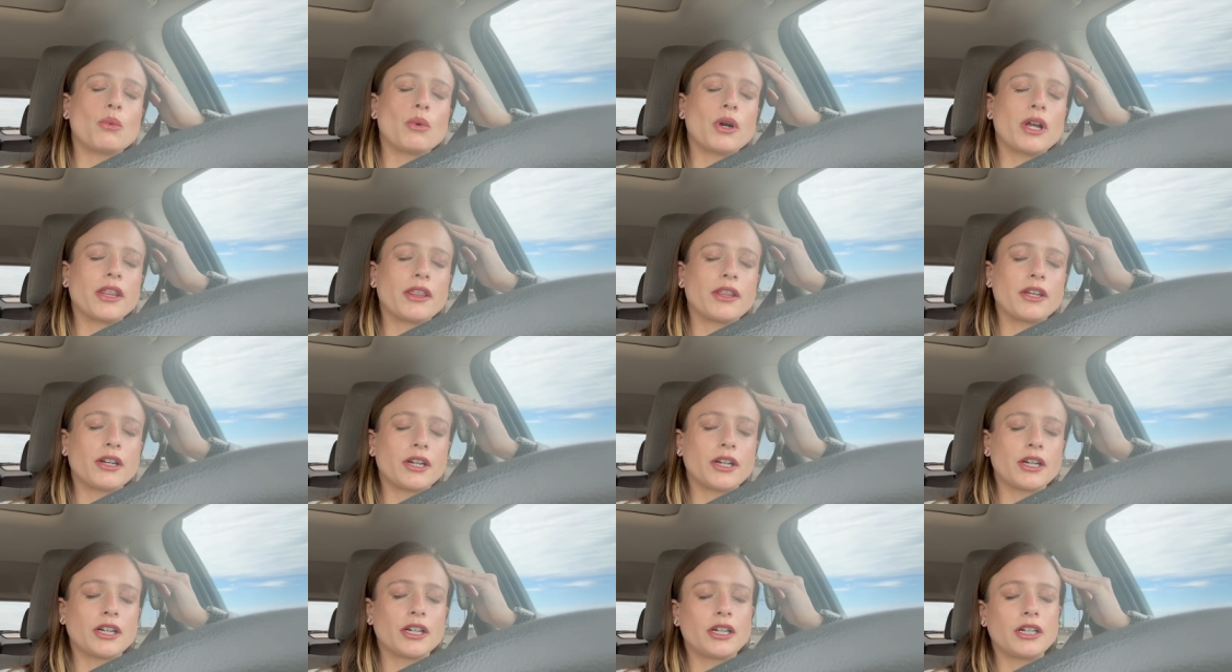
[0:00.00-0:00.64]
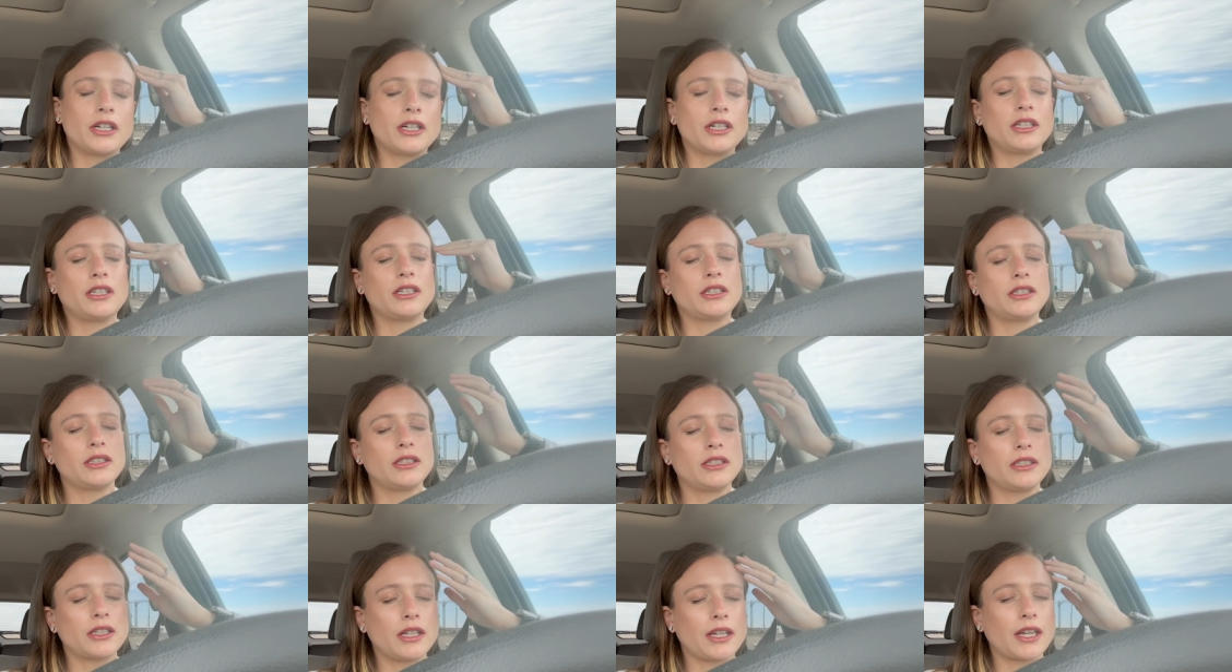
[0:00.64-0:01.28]
weather.
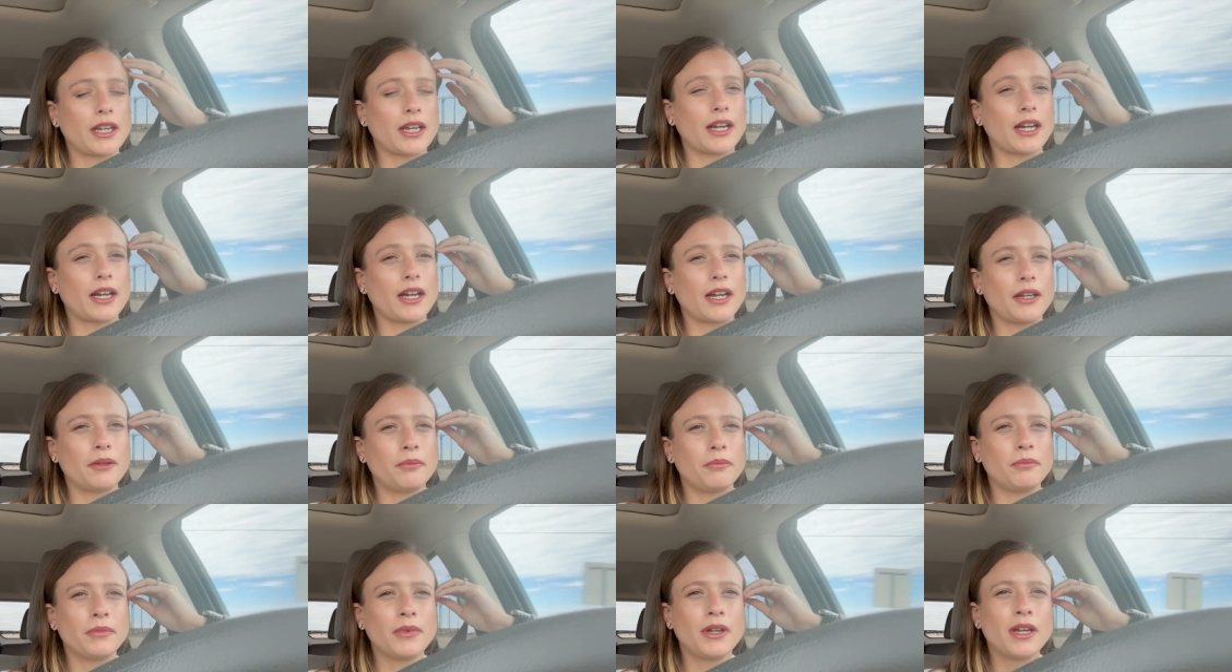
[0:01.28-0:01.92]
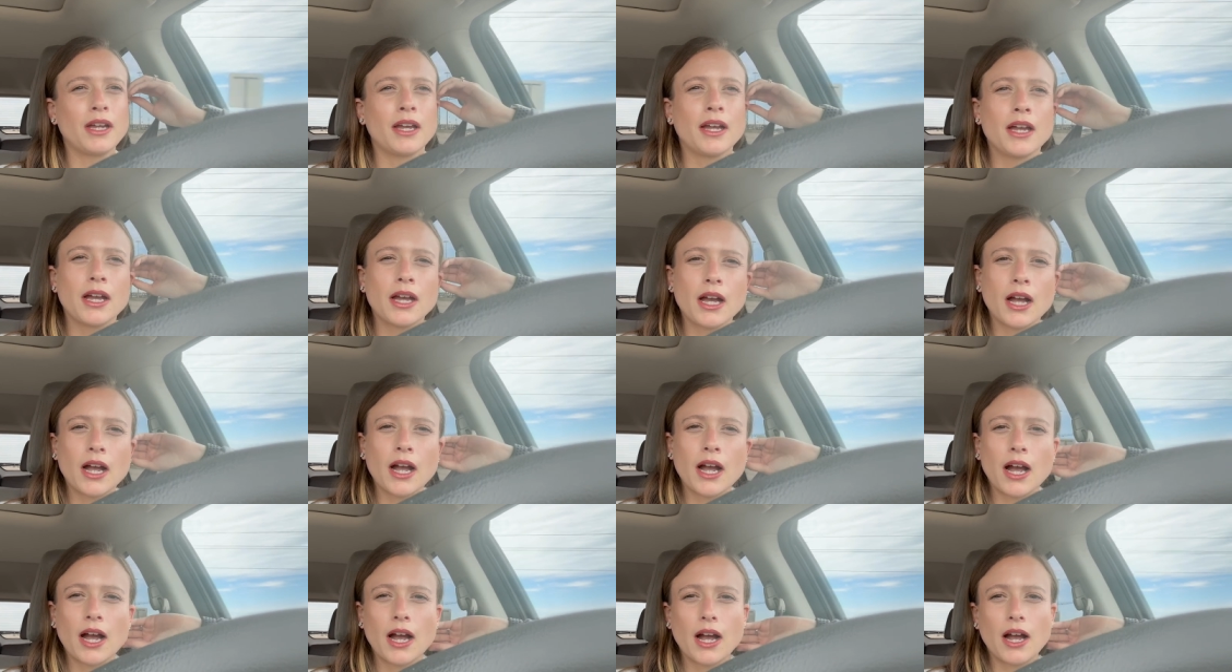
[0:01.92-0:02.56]
Yeah,
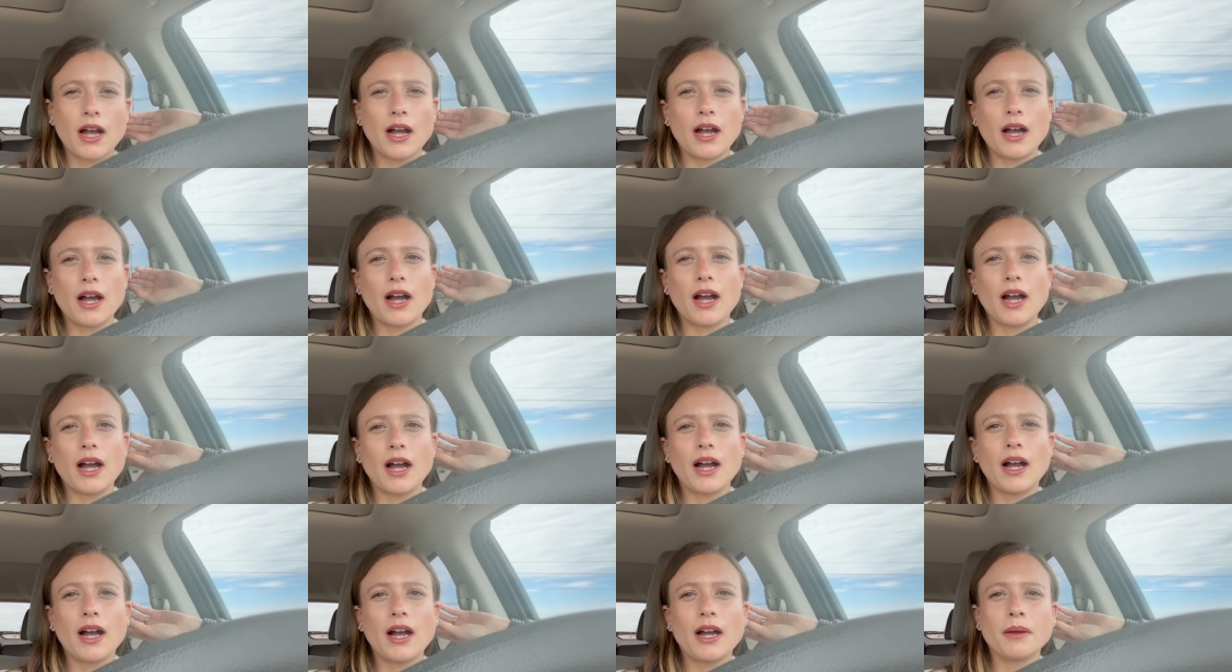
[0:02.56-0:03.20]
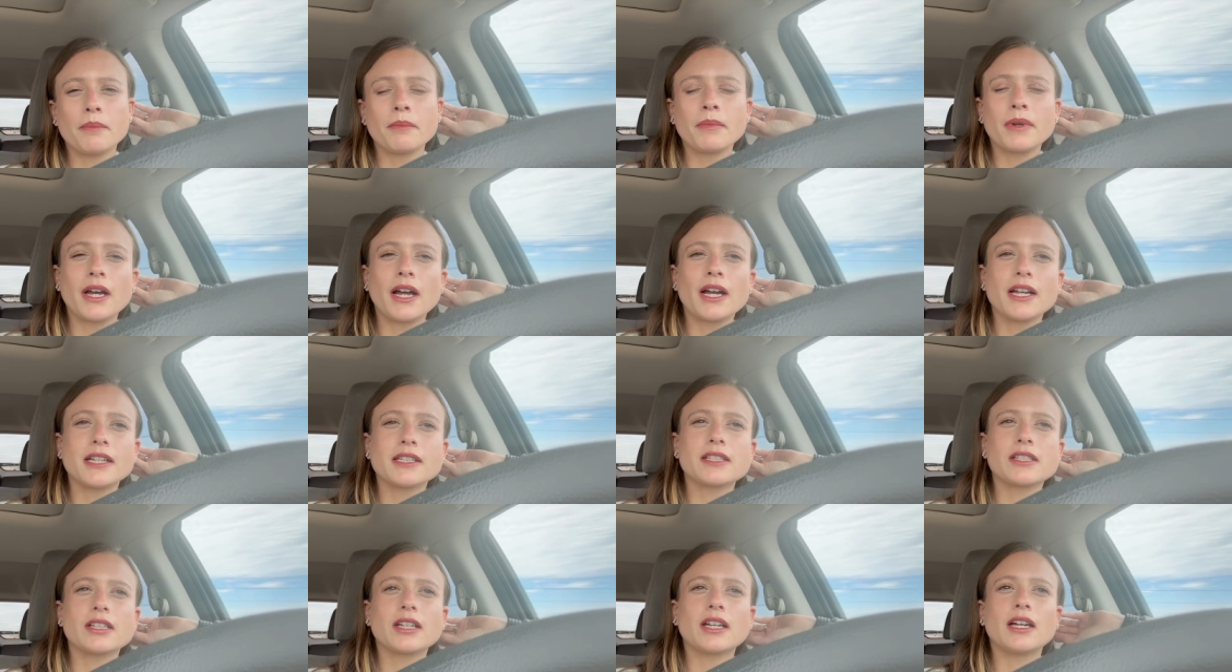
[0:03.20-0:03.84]
I'm I'm
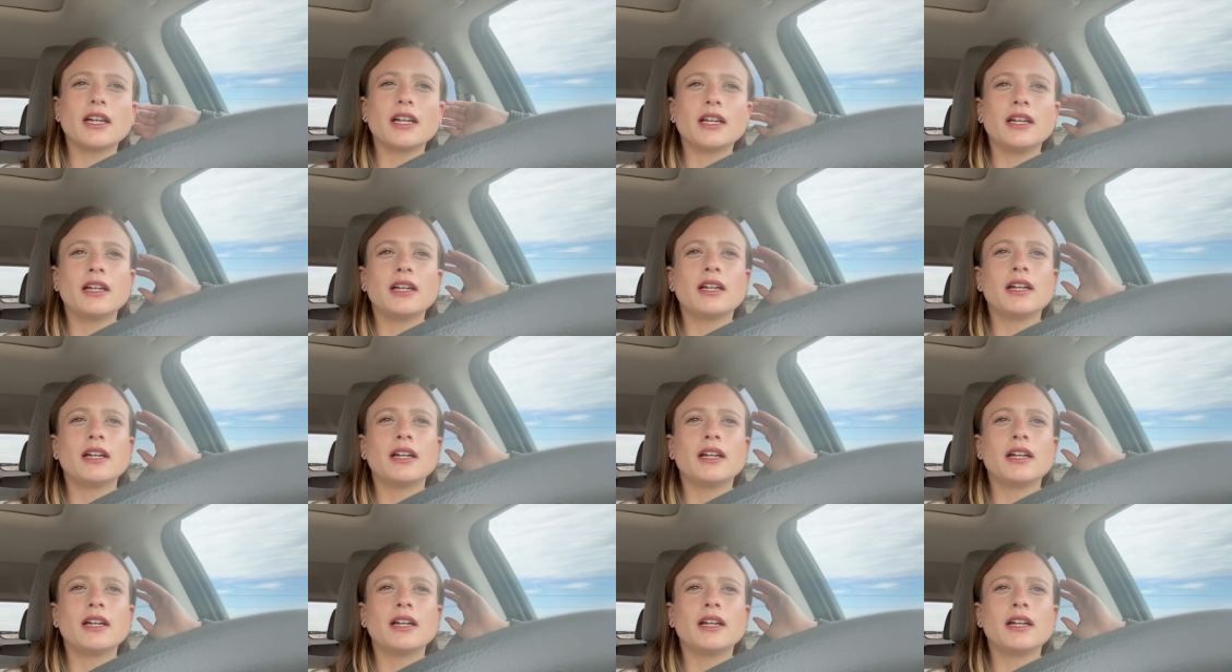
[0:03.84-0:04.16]
not uh,